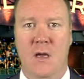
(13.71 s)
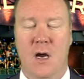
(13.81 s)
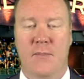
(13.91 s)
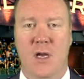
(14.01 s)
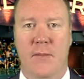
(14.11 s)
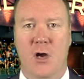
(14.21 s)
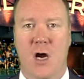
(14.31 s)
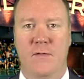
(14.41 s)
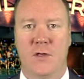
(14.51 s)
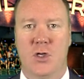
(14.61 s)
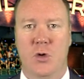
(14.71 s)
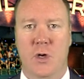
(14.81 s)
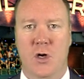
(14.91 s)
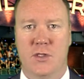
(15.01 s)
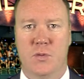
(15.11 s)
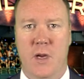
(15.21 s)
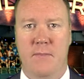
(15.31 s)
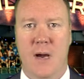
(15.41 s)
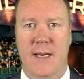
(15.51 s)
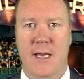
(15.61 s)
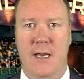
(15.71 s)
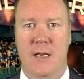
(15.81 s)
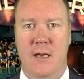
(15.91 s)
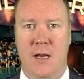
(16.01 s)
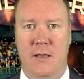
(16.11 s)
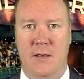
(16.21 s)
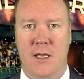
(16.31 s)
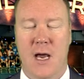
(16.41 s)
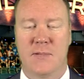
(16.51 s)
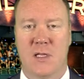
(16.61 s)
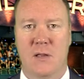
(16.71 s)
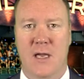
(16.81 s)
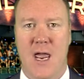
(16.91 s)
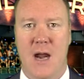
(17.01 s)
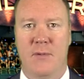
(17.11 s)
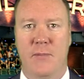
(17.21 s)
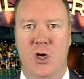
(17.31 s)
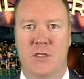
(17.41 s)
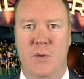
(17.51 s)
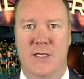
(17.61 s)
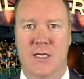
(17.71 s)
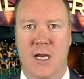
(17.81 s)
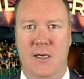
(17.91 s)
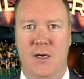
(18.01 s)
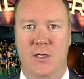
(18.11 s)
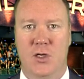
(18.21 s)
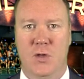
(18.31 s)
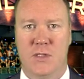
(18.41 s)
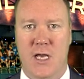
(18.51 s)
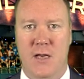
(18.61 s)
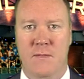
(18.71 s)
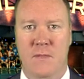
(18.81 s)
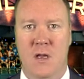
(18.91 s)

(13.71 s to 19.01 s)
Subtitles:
I'm coming off a 2-0 sweep Monday. I looked absolutely hammered the Bucks once again here Tuesday.